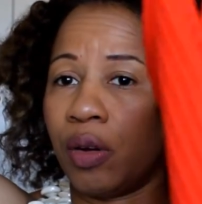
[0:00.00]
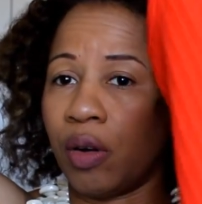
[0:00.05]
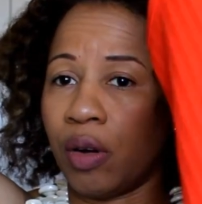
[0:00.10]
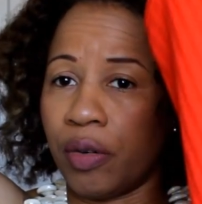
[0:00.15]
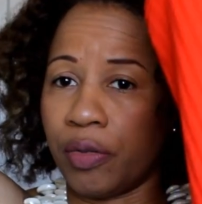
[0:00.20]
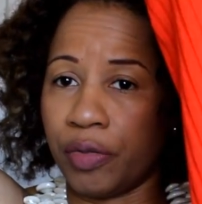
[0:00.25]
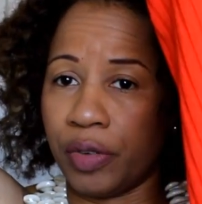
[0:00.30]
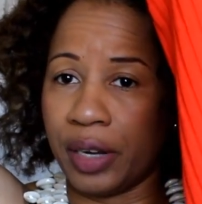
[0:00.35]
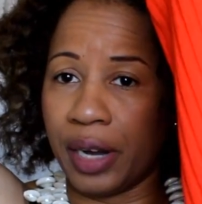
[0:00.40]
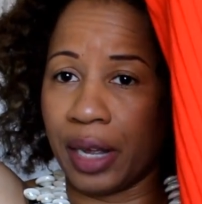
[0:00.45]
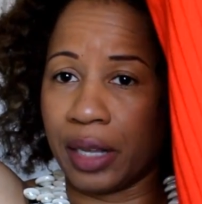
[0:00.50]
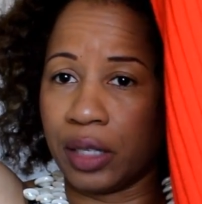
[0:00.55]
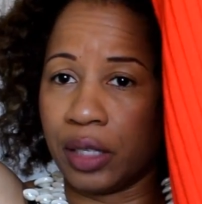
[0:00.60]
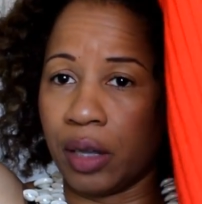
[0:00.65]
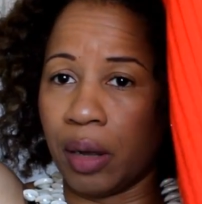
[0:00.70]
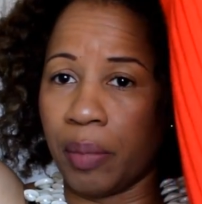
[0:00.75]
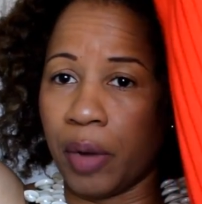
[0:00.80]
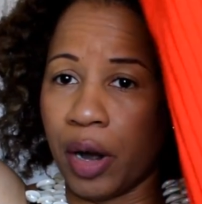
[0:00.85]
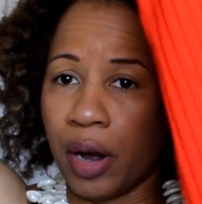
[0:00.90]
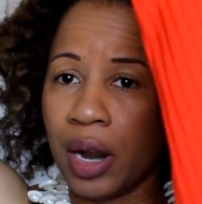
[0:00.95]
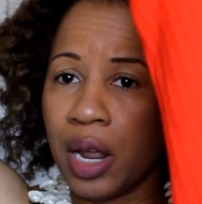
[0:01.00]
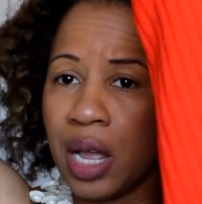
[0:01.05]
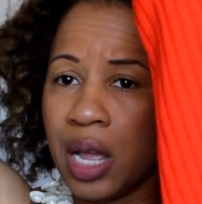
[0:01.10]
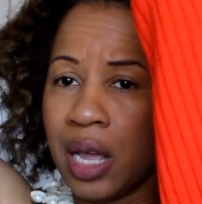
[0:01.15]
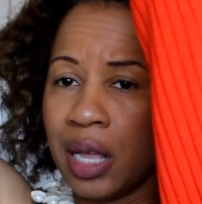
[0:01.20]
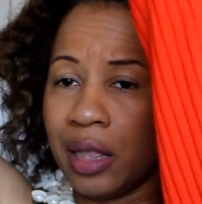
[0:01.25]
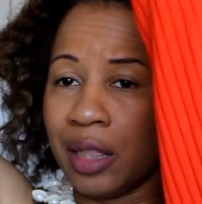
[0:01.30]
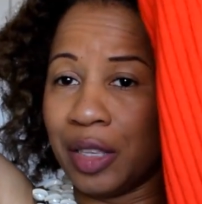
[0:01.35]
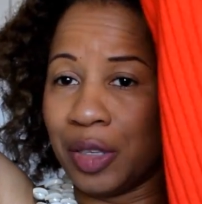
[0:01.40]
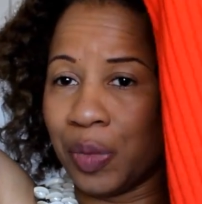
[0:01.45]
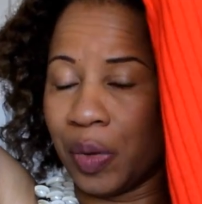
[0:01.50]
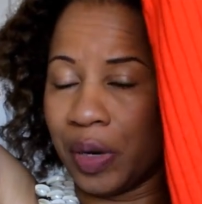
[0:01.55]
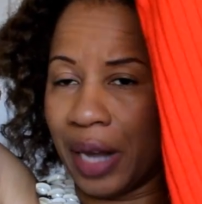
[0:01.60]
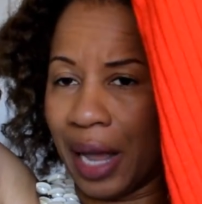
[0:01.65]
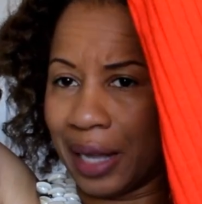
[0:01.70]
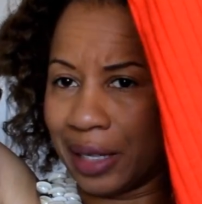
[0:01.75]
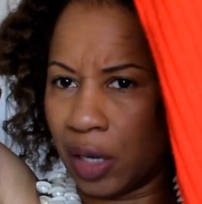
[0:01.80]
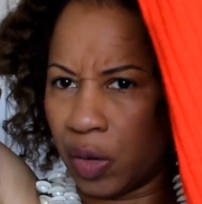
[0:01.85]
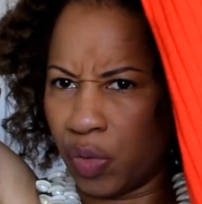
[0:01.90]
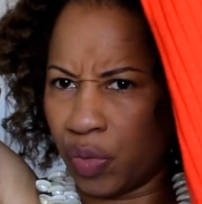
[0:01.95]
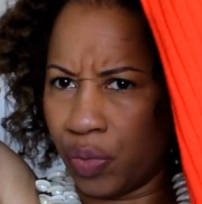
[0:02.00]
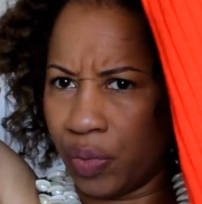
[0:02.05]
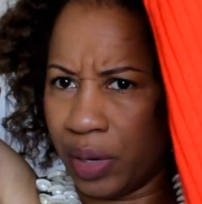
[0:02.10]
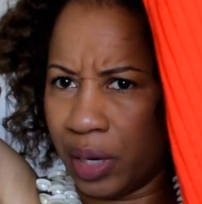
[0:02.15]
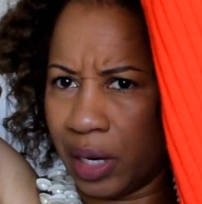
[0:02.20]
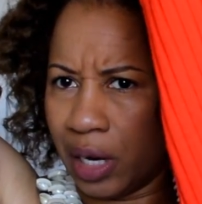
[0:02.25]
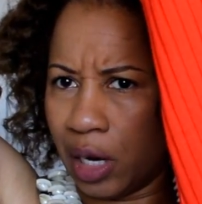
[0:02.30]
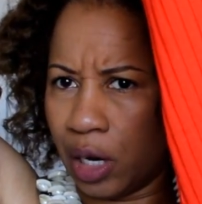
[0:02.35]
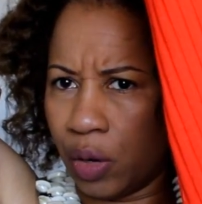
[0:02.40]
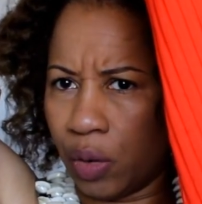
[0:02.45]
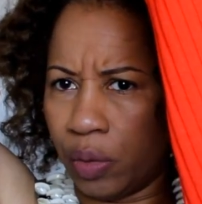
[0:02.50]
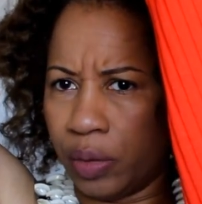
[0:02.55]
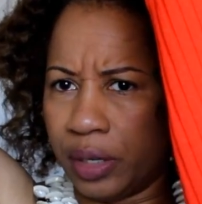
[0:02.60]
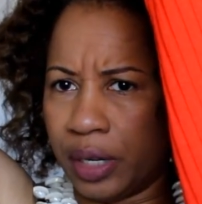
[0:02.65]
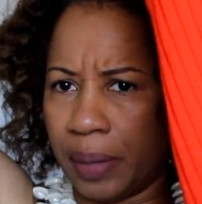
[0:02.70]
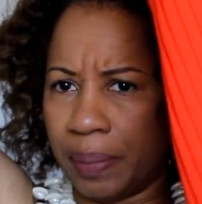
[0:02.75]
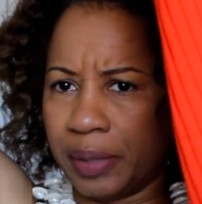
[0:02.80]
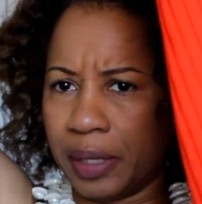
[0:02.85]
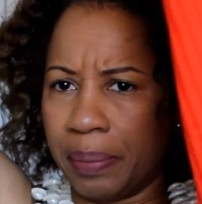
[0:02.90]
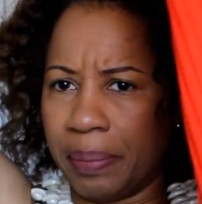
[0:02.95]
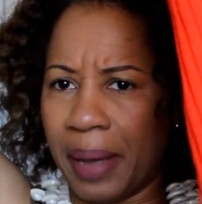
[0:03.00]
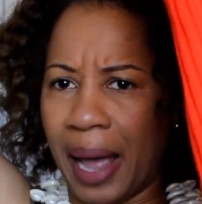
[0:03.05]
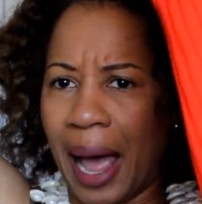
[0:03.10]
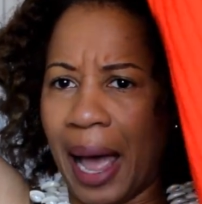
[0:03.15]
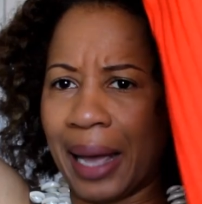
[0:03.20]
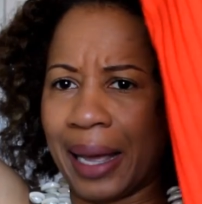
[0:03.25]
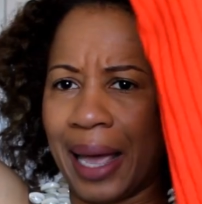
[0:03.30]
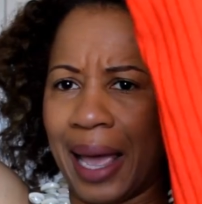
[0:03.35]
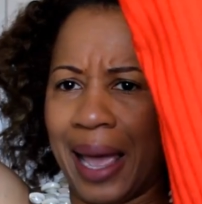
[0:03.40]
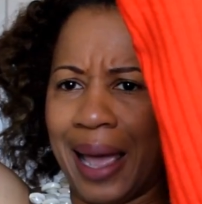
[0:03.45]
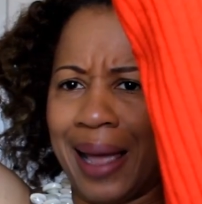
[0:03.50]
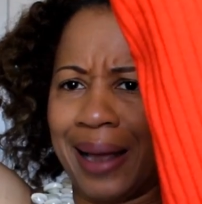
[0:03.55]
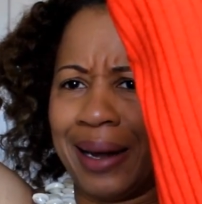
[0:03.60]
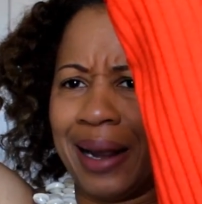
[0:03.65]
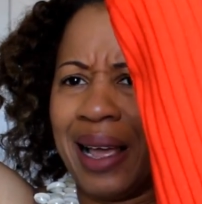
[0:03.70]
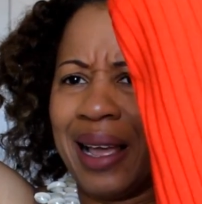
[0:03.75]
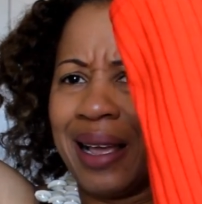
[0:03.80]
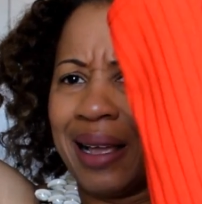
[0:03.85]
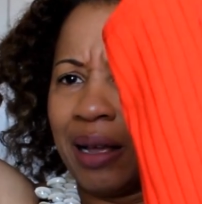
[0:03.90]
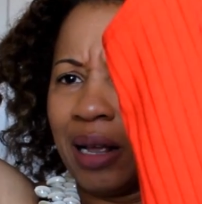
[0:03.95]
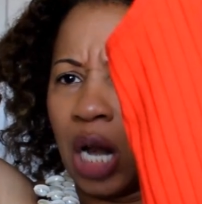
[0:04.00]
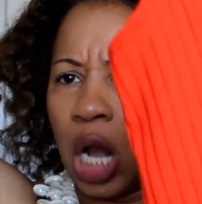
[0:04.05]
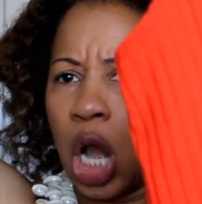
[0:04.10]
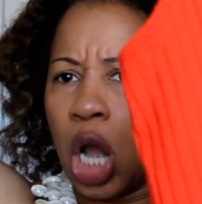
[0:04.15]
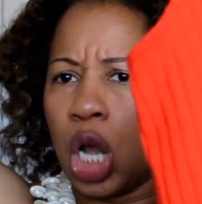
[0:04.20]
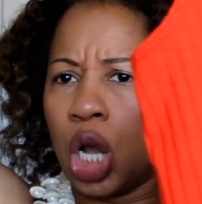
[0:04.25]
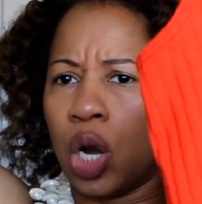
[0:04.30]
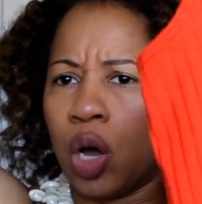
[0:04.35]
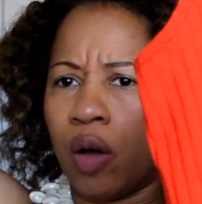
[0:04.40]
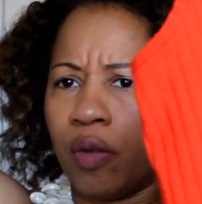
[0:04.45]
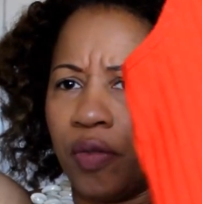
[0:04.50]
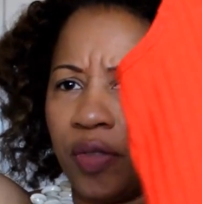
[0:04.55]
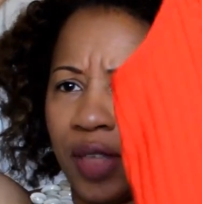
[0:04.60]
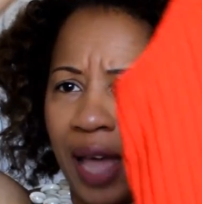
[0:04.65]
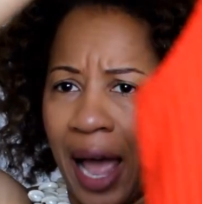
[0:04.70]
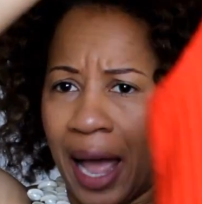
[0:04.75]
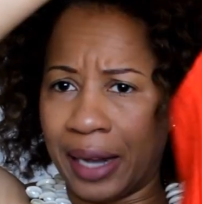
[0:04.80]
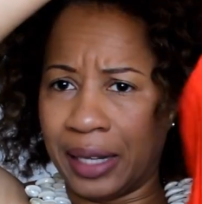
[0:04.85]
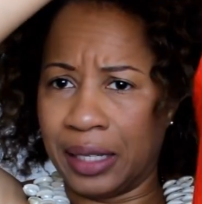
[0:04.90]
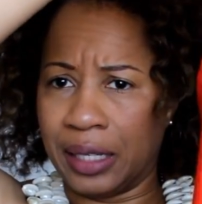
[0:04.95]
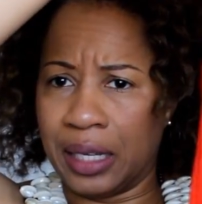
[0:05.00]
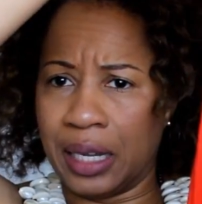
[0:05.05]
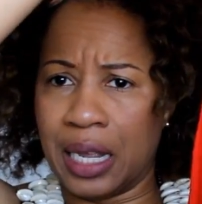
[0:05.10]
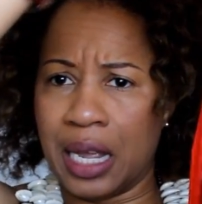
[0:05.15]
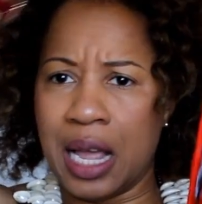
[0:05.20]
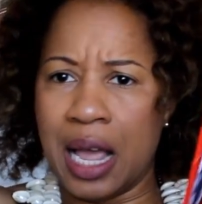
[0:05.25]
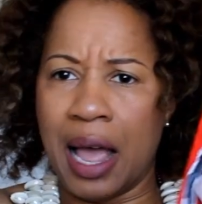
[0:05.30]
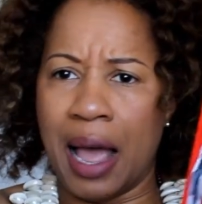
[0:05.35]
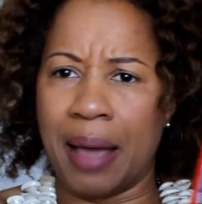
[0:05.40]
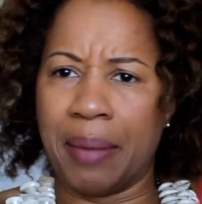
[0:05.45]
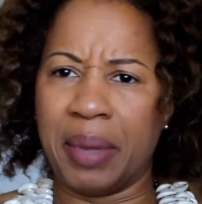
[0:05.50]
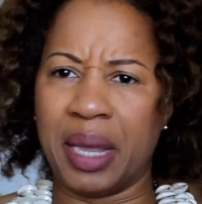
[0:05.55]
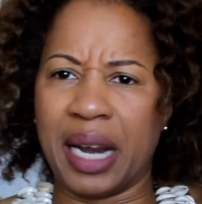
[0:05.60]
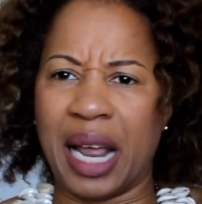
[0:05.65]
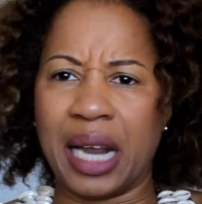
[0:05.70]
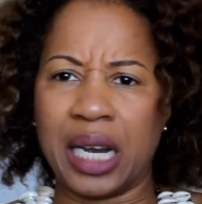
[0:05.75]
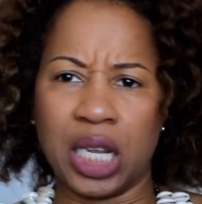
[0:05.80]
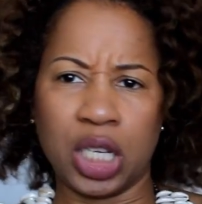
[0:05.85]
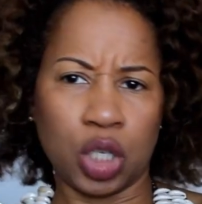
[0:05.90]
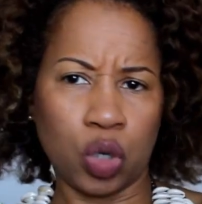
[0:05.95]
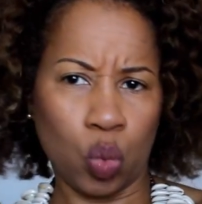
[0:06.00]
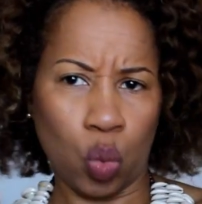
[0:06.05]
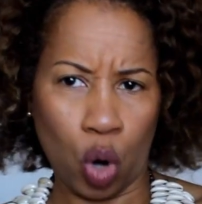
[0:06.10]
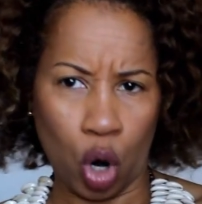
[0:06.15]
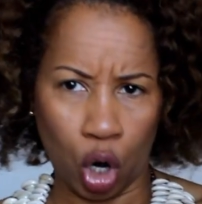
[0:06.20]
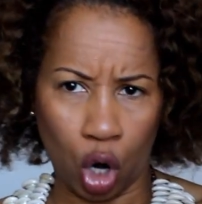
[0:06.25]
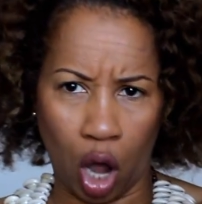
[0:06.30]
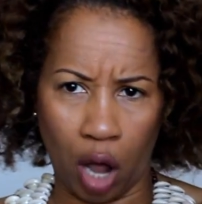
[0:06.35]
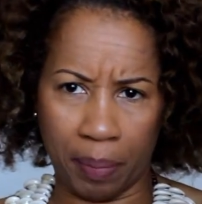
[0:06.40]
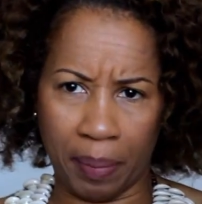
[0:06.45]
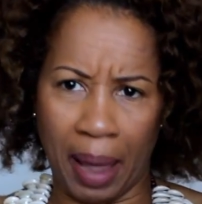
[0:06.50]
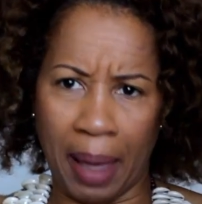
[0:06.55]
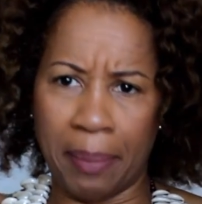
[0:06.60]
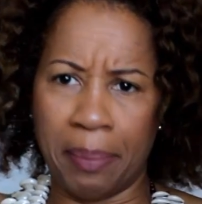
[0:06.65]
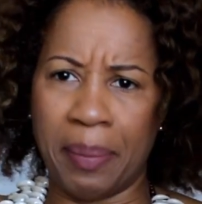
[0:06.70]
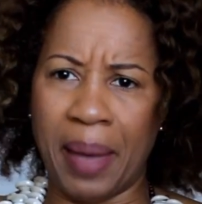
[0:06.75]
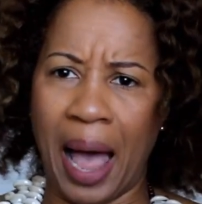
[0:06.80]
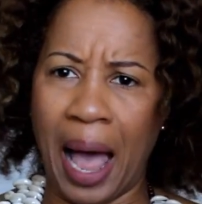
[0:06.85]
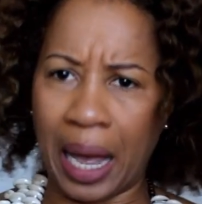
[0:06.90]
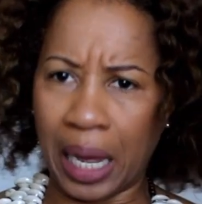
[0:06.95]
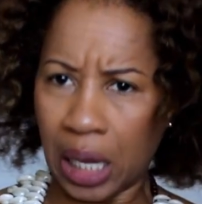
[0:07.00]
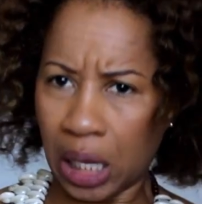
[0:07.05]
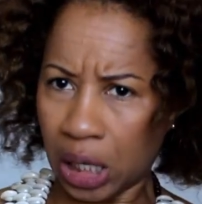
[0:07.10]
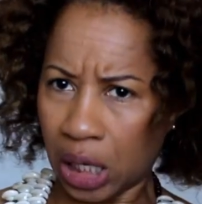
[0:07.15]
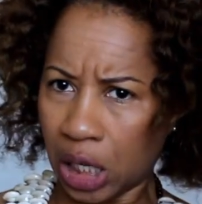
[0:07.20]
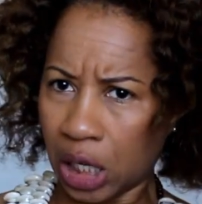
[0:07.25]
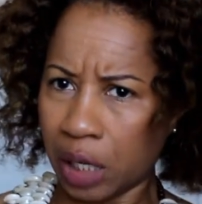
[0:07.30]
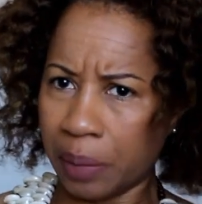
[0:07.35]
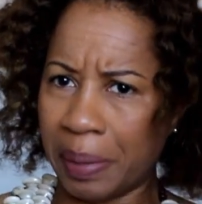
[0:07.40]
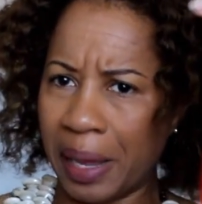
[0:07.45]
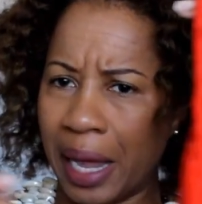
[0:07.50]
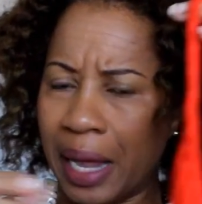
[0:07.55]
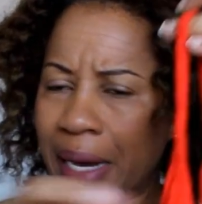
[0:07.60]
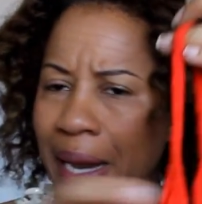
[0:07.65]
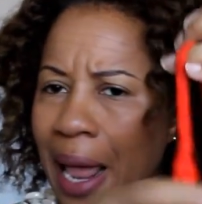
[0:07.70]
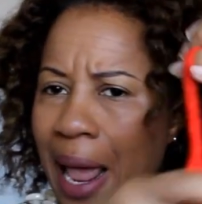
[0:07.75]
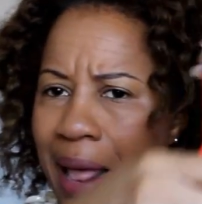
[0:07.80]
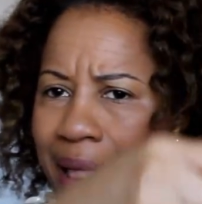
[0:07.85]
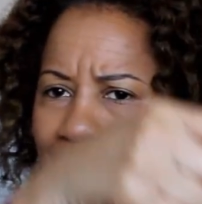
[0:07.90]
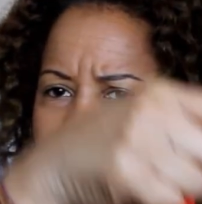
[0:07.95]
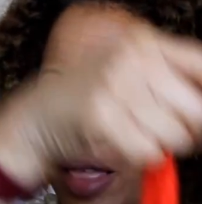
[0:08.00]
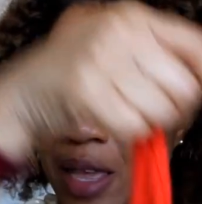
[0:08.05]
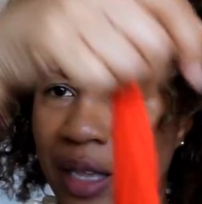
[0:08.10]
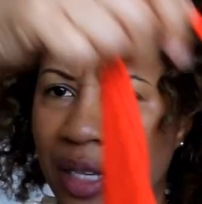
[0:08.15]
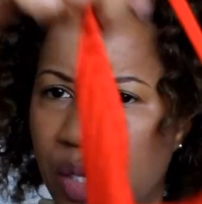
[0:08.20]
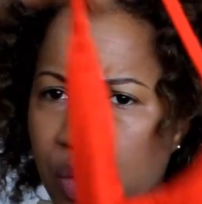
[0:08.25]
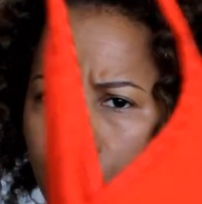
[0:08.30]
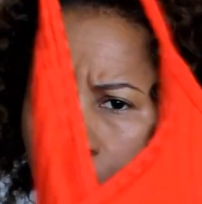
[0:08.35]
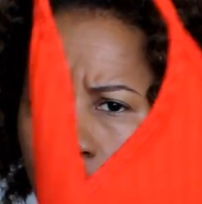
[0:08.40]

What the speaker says: or for next summer. This one has a really low dipped back, and love that. I mean, I need to work on my back a little bit, and this